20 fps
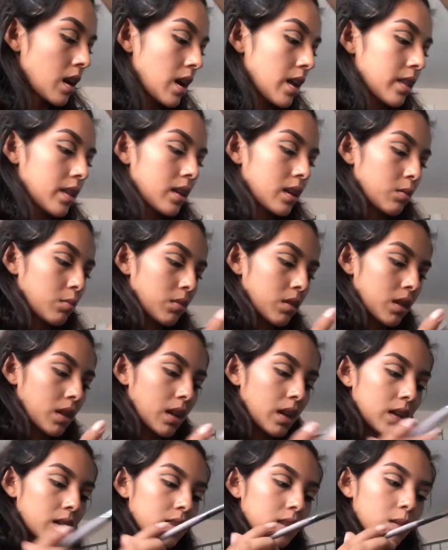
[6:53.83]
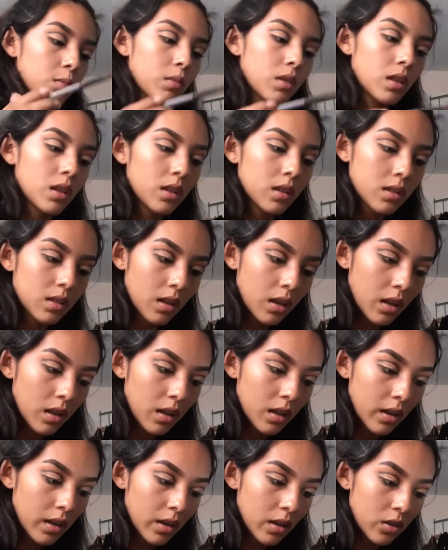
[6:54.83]
And then I'm gonna get some of this
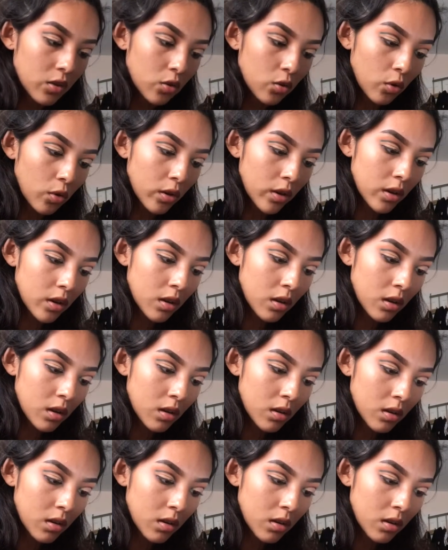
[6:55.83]
color adorn